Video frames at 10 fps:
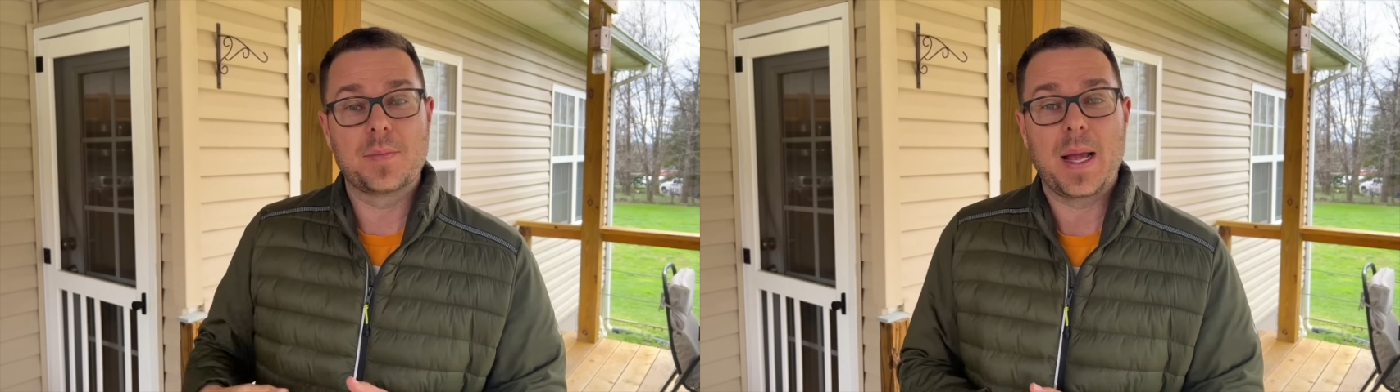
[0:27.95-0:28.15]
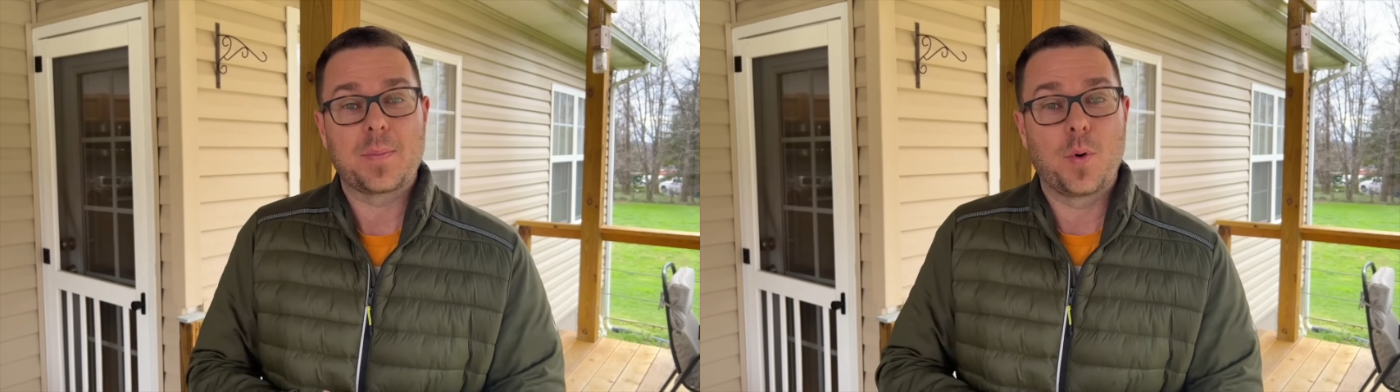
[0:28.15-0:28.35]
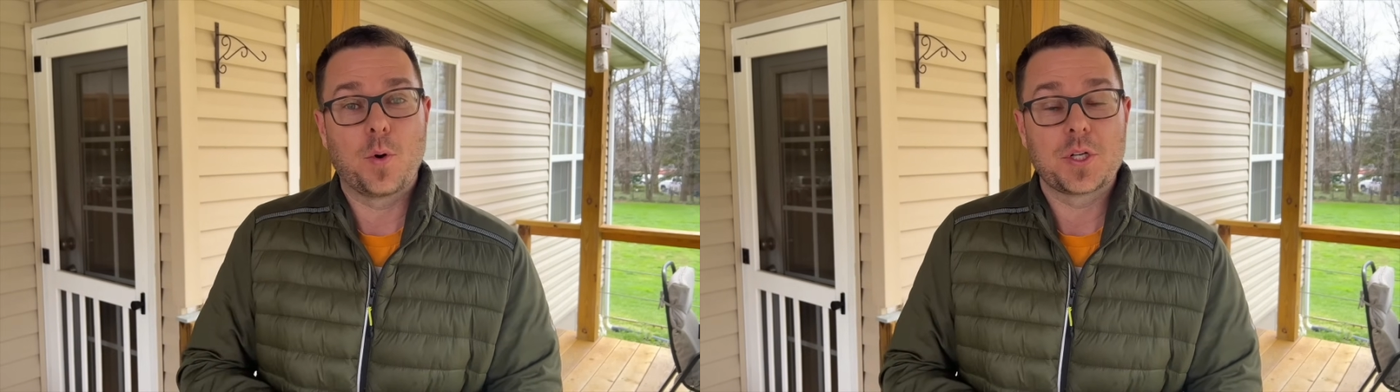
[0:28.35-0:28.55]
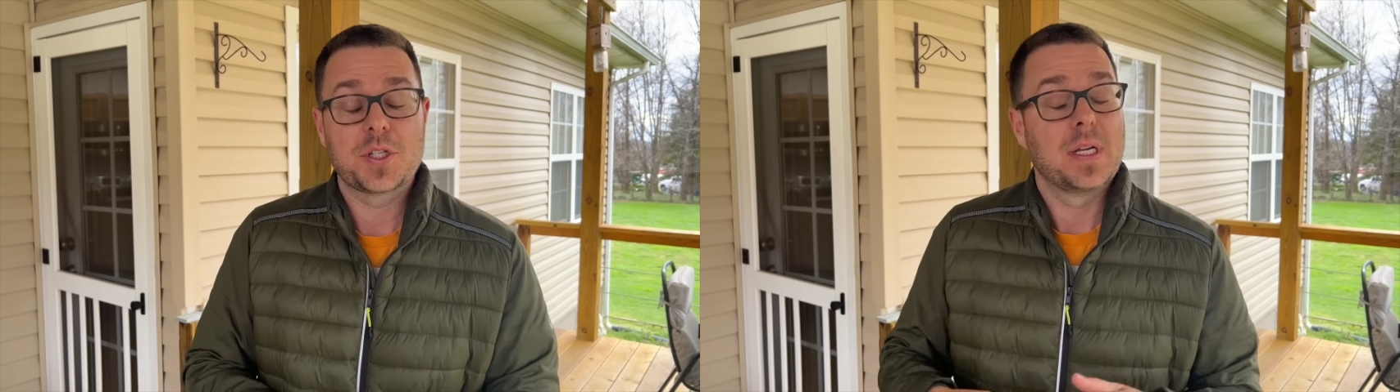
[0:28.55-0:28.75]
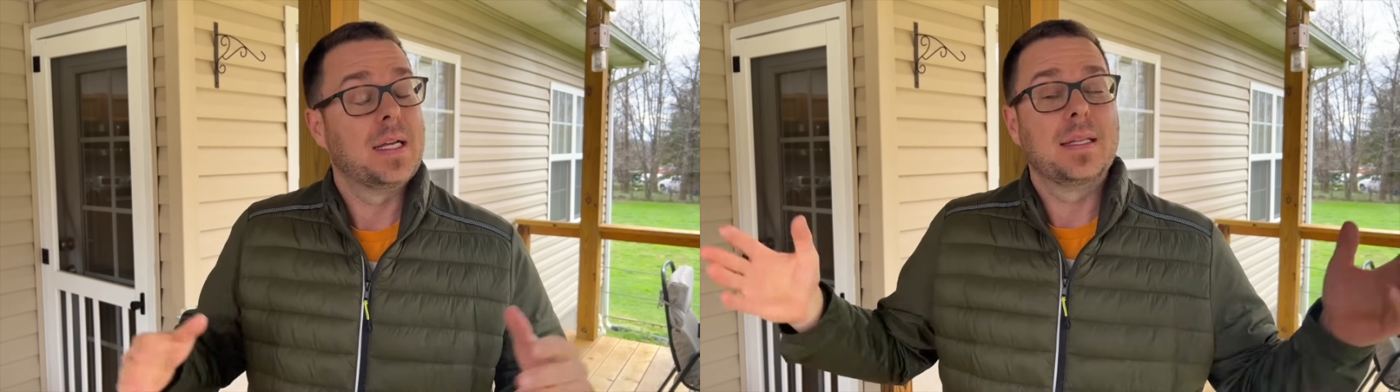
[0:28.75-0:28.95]
back porch
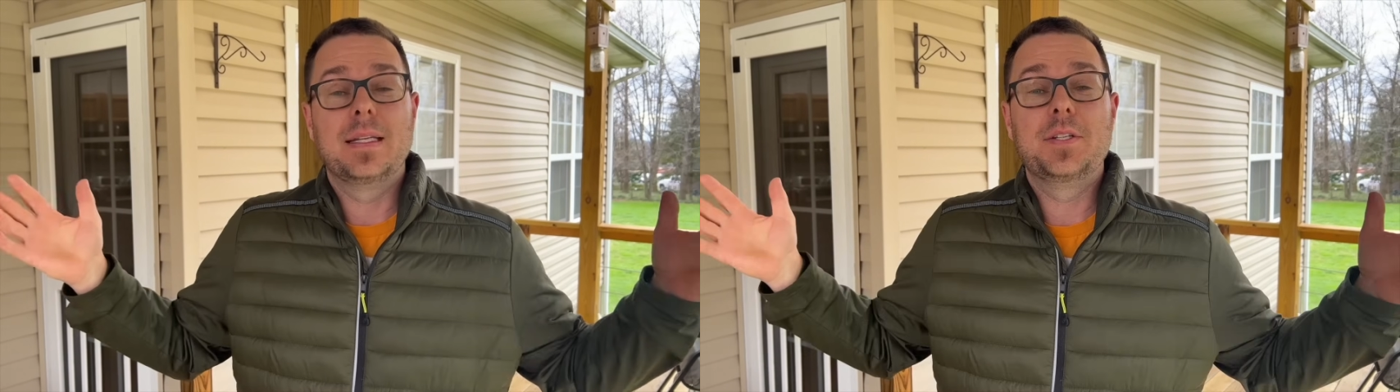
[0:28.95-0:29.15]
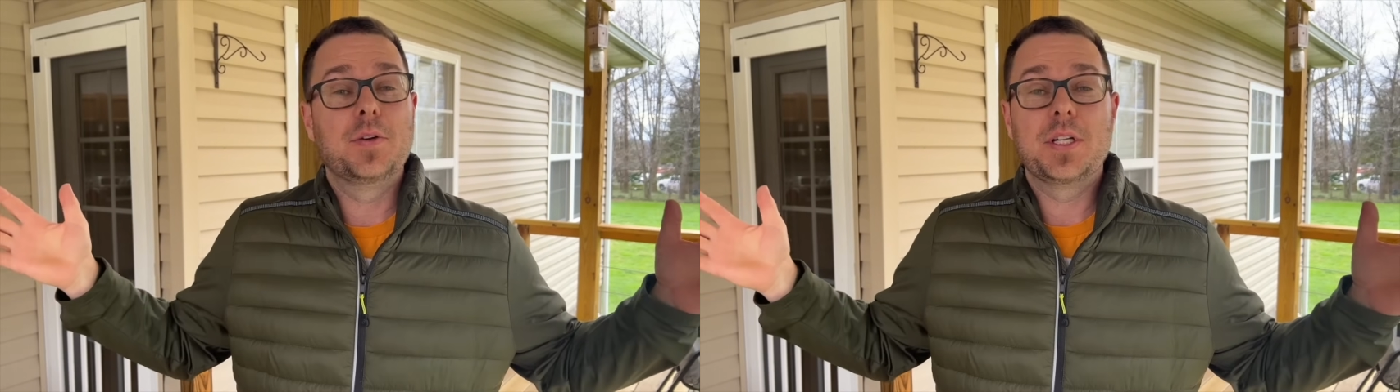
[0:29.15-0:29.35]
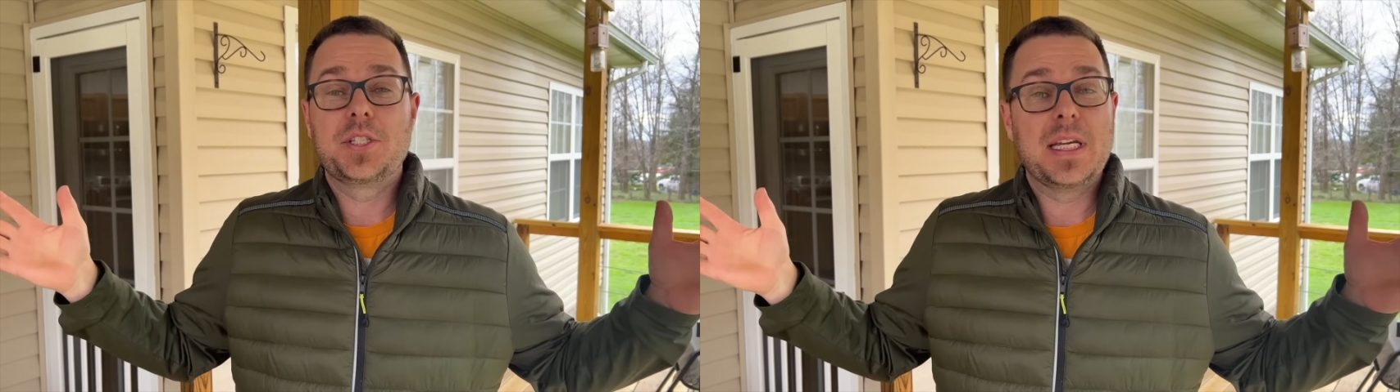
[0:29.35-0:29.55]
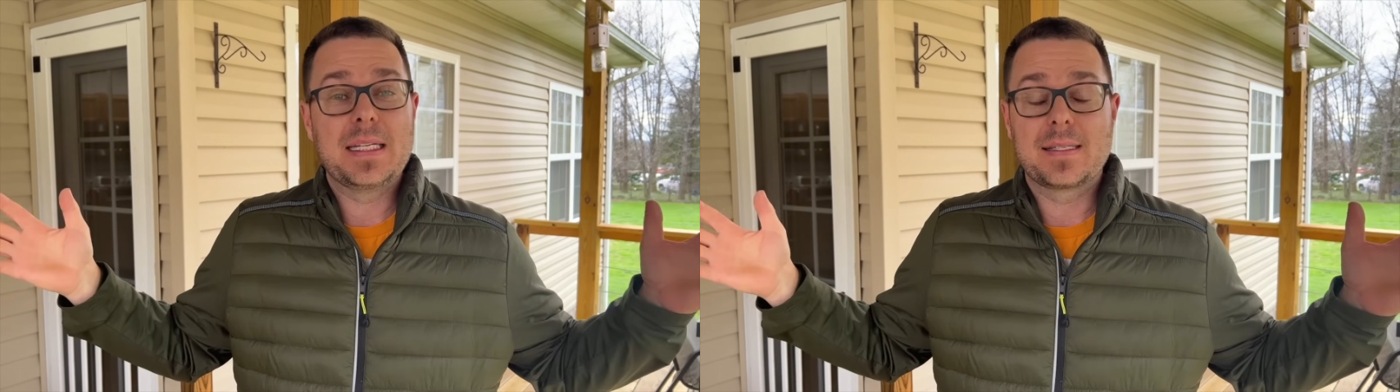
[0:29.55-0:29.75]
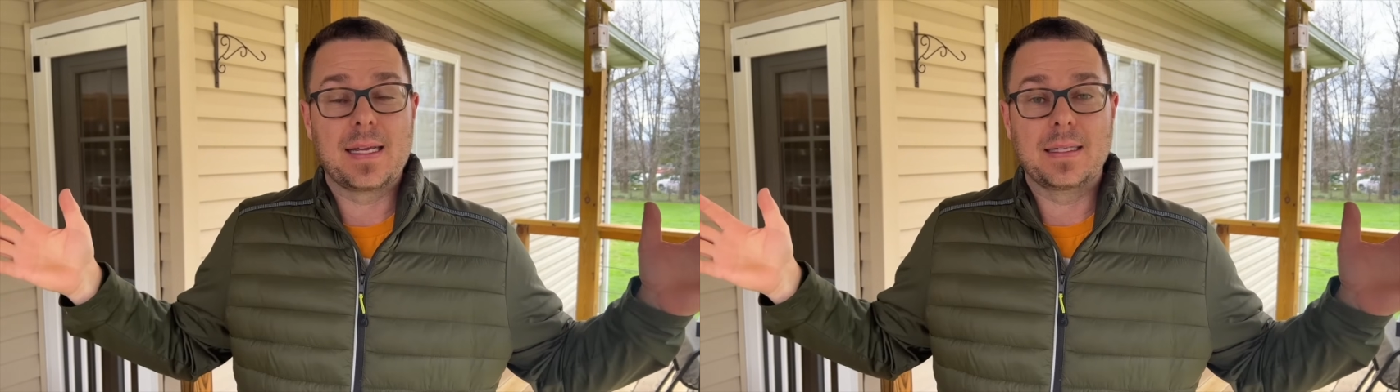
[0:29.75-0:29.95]
than doing a
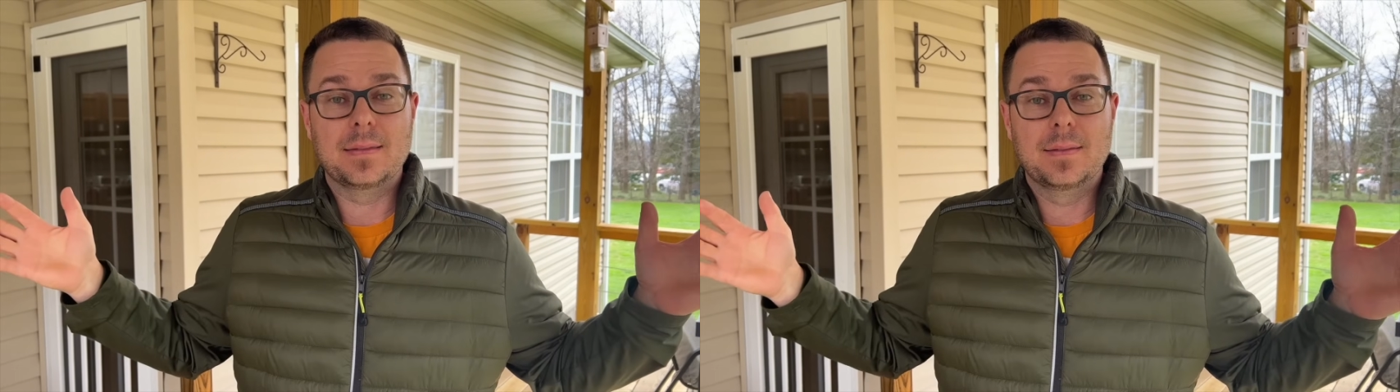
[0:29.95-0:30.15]
cheesesteak?